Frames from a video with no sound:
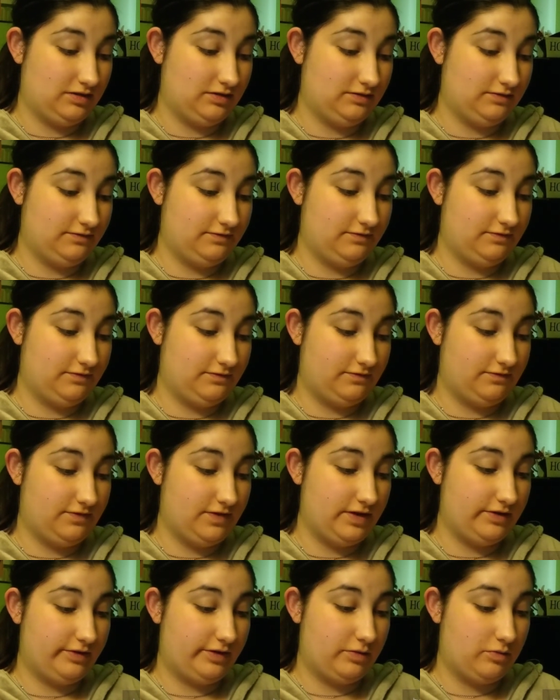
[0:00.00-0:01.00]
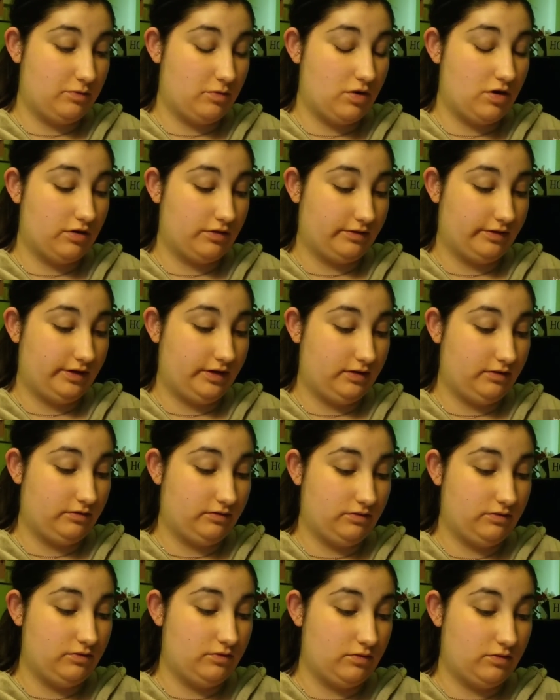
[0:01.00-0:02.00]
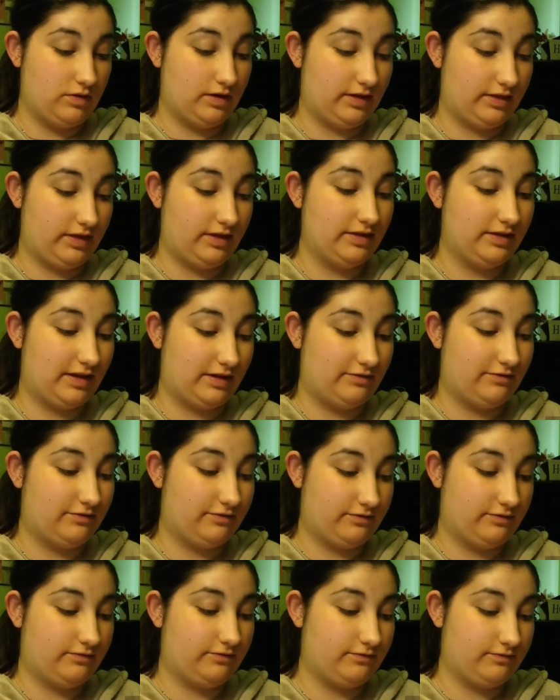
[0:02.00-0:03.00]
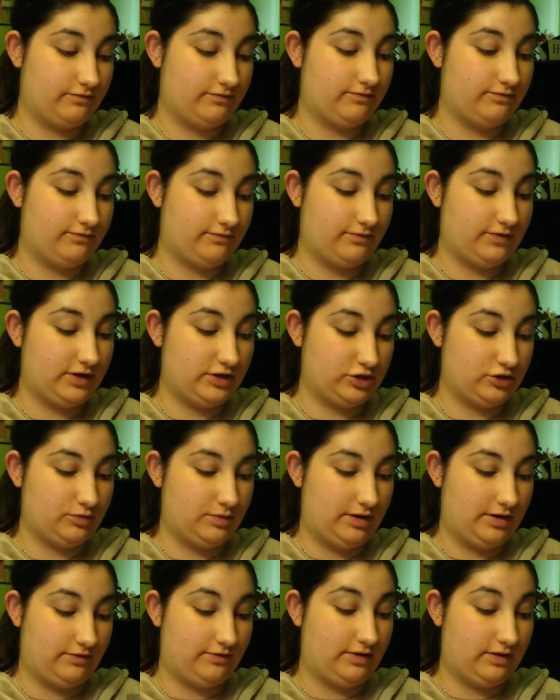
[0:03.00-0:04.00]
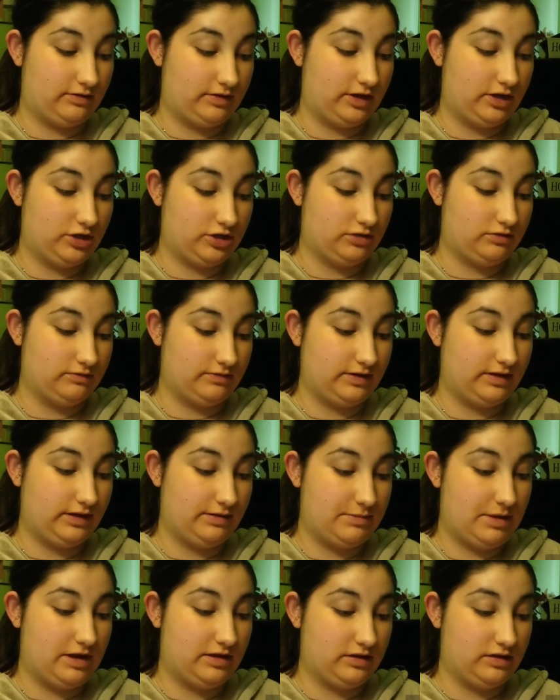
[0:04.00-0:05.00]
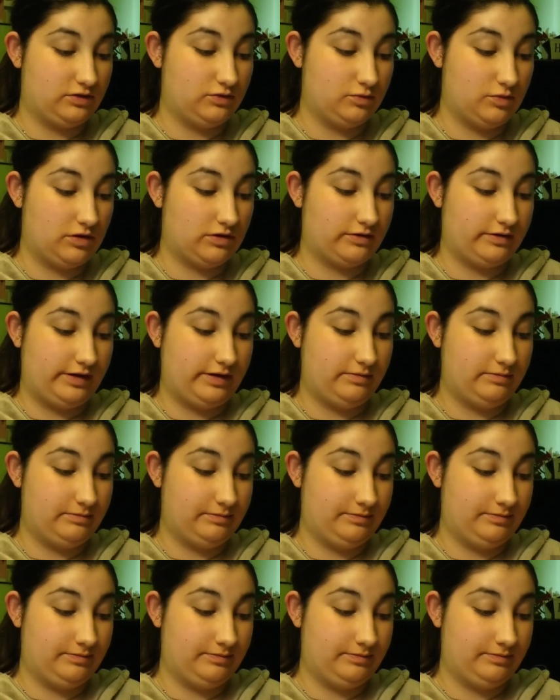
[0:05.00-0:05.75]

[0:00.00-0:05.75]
It's very watery. Ooh, I think that Fresh Wear foundation really made this watery.